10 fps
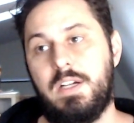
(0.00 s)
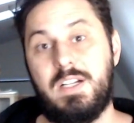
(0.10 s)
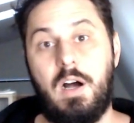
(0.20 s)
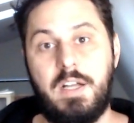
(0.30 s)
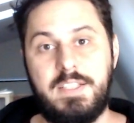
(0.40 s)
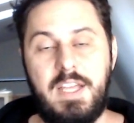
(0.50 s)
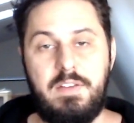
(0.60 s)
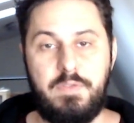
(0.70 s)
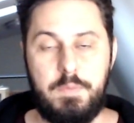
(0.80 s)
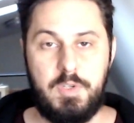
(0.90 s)

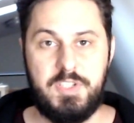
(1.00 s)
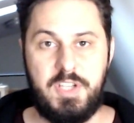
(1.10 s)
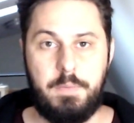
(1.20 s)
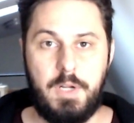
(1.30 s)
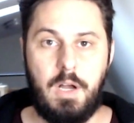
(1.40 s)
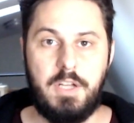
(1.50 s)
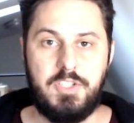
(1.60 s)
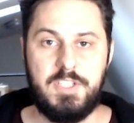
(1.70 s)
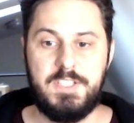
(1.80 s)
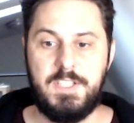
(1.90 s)
content from your
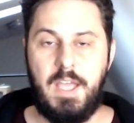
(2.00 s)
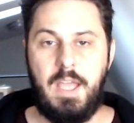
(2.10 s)
subconscious.